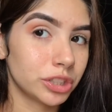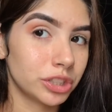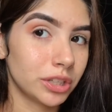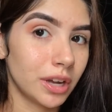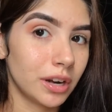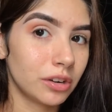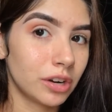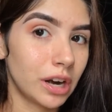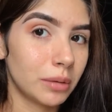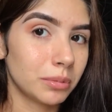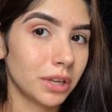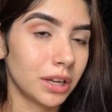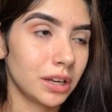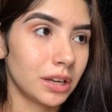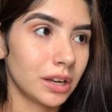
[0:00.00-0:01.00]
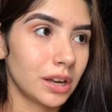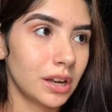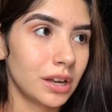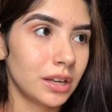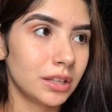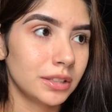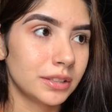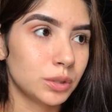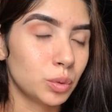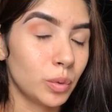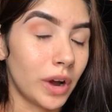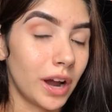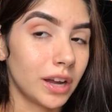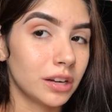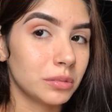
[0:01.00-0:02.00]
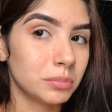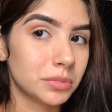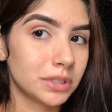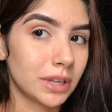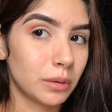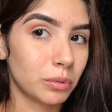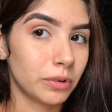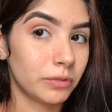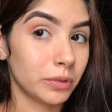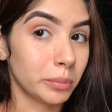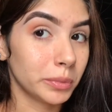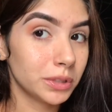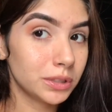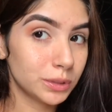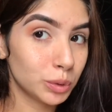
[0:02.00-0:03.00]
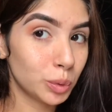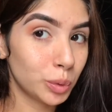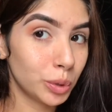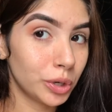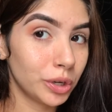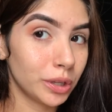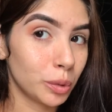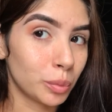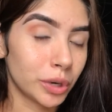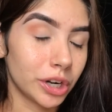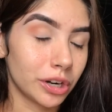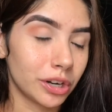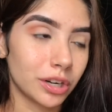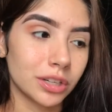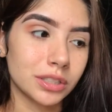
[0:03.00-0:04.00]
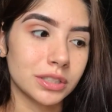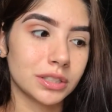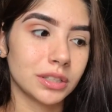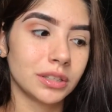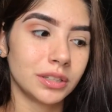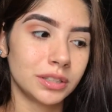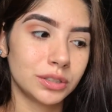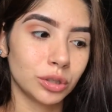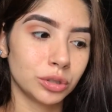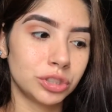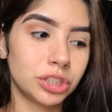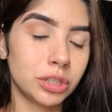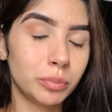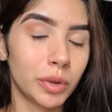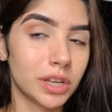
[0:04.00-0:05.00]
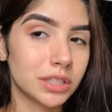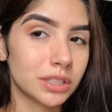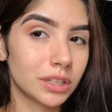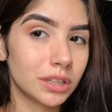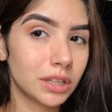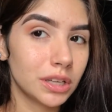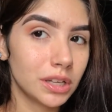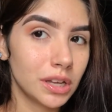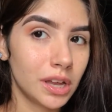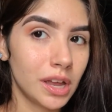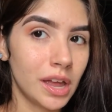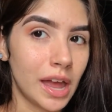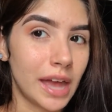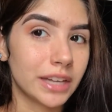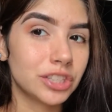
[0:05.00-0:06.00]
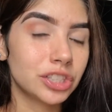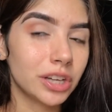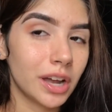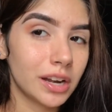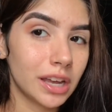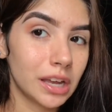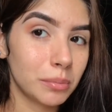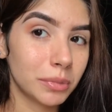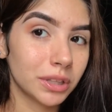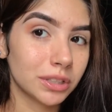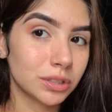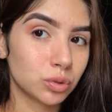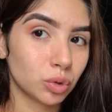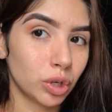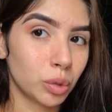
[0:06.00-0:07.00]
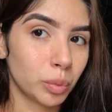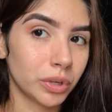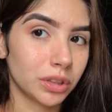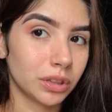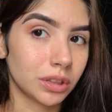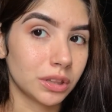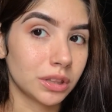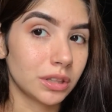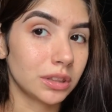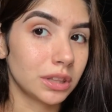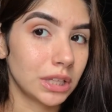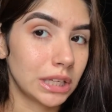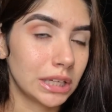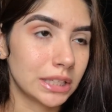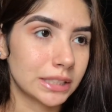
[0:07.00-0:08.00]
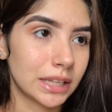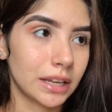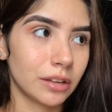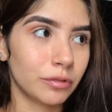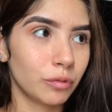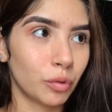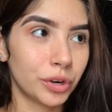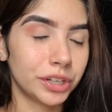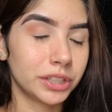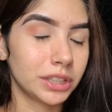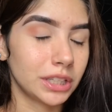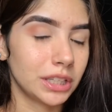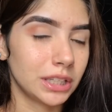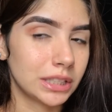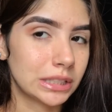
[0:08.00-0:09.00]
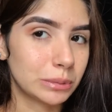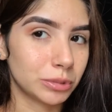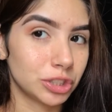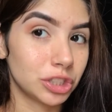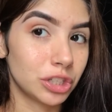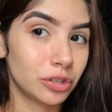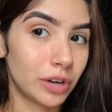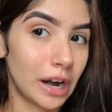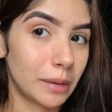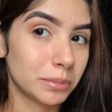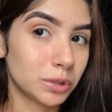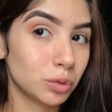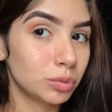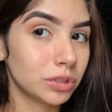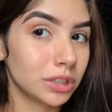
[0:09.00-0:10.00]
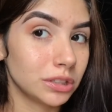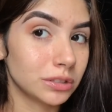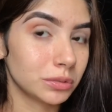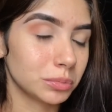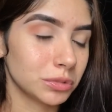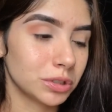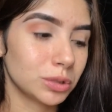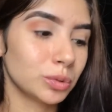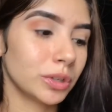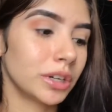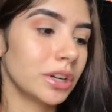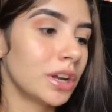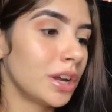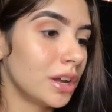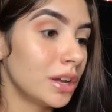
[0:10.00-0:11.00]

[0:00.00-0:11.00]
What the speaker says: She had grabbed like 2 items that were from the store. They weren't hers. So she basically, and she had came in the store with things like 4 things, but she grabbed 2 things from the store.